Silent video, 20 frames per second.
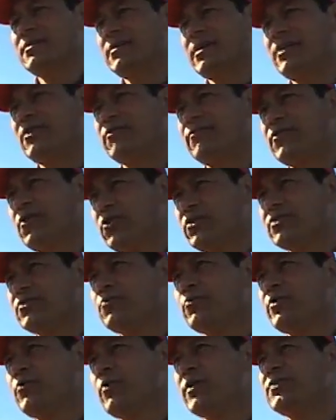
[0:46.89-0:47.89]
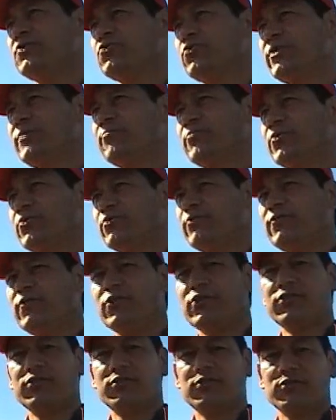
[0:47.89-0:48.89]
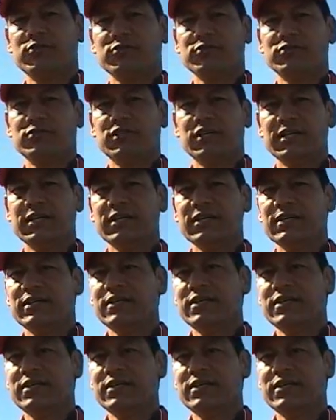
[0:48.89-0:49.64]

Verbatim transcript: And of course, we want to improve on, on uh,